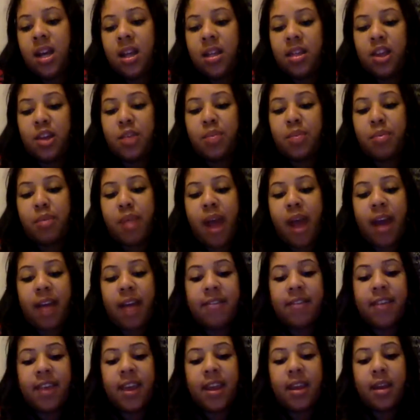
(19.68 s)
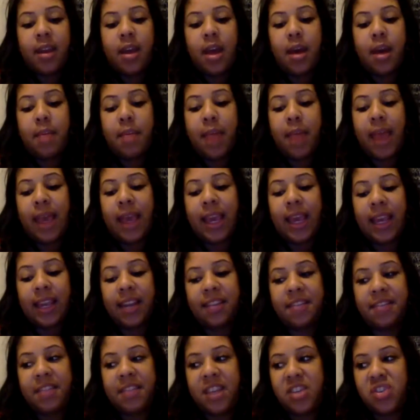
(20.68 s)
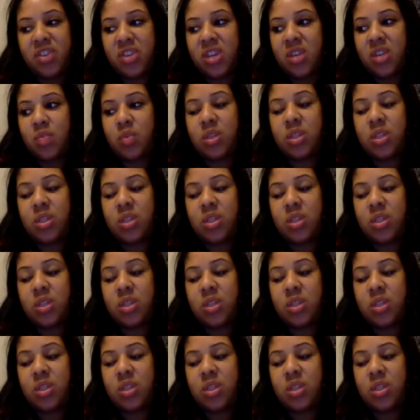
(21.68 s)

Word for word: the private banking division,